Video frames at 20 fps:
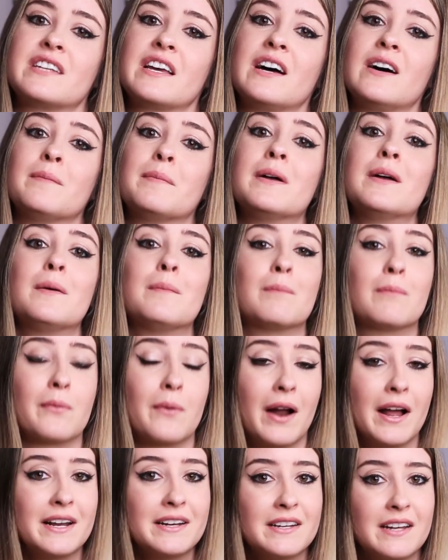to help
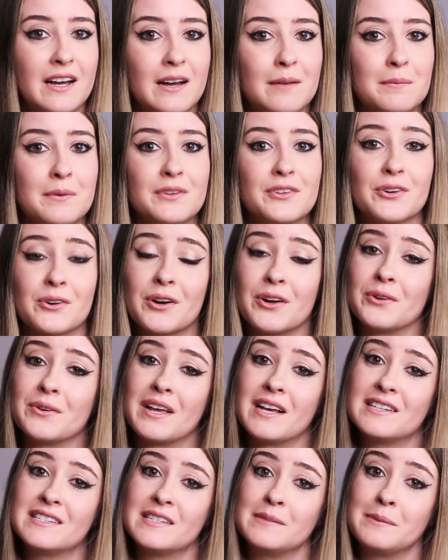brighten up your own
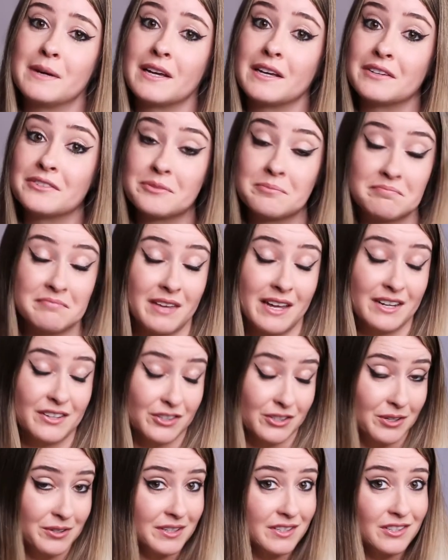Etsy page and
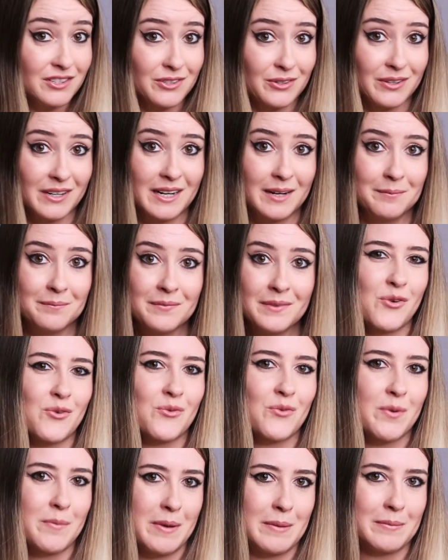your own Instagram.
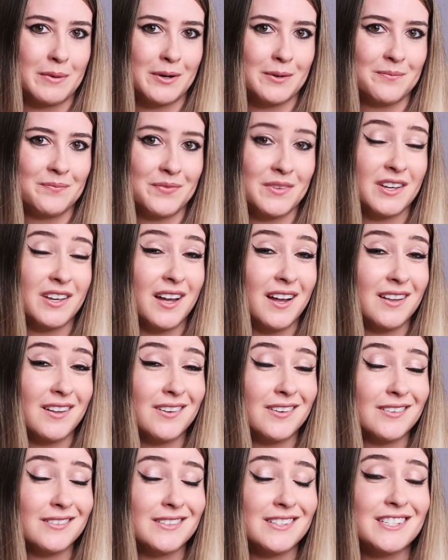Remember,
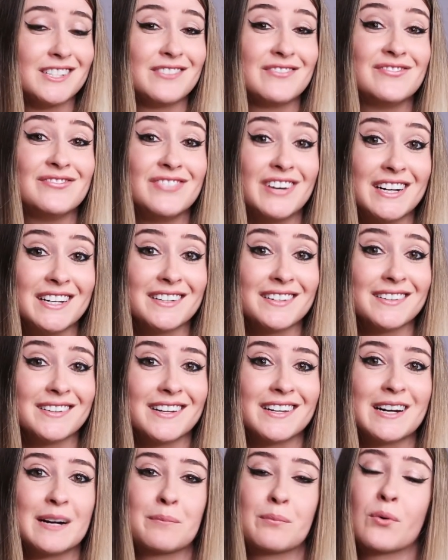color is fun,
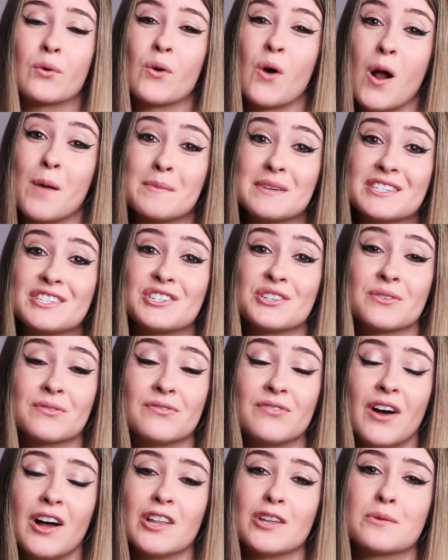and I promise your
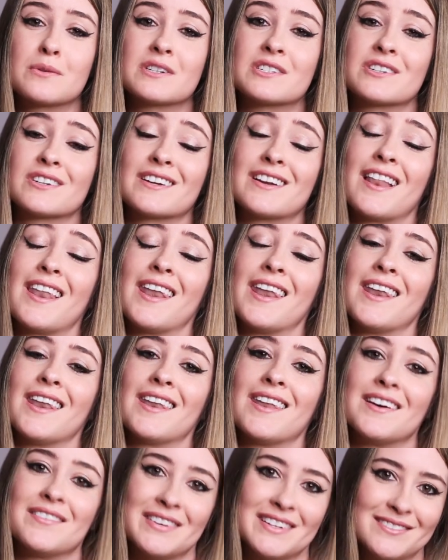followers are gonna
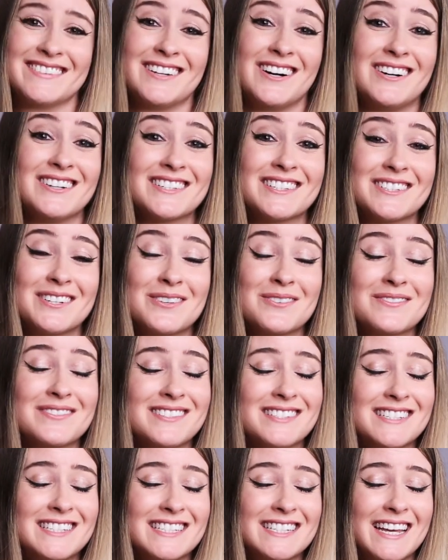love it. Also,
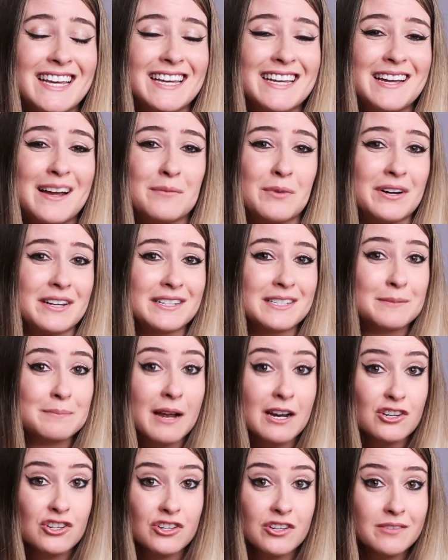today I'm running a
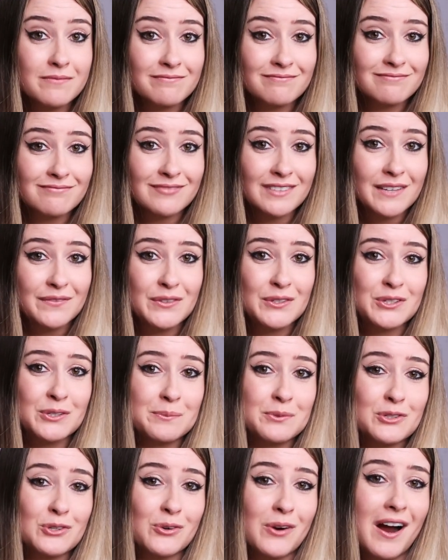special. If you
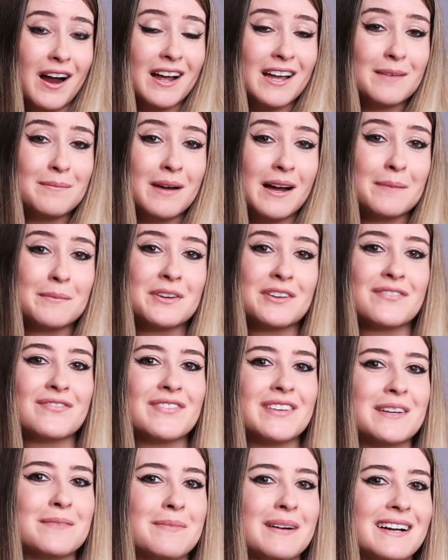subscribe, I'm gonna
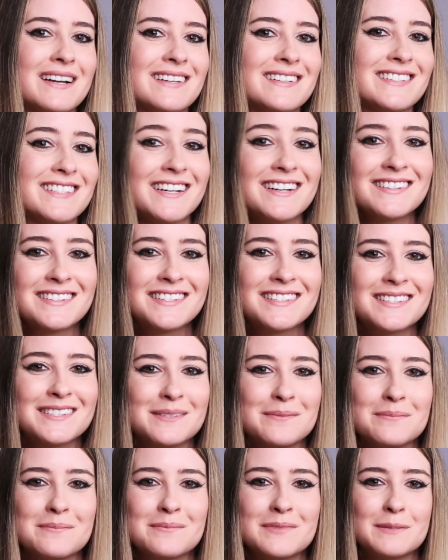feed my ducks
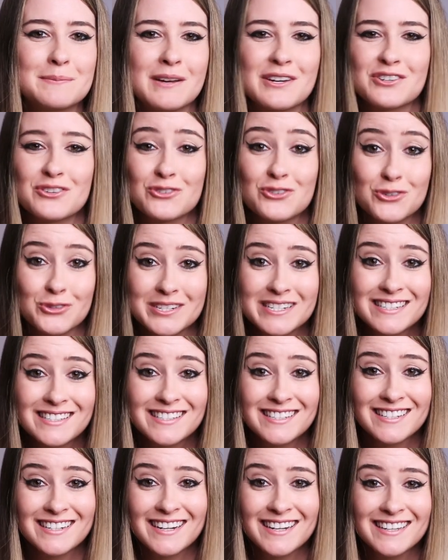some special
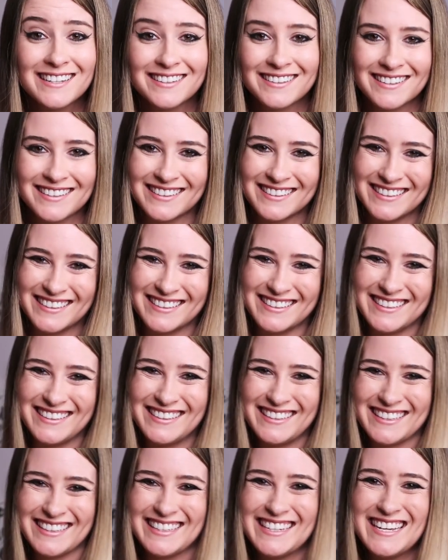treats
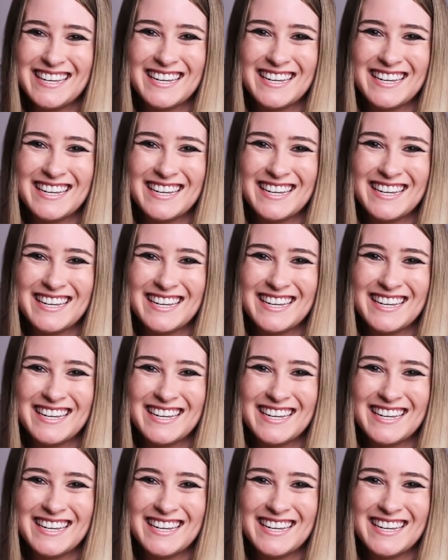tonight.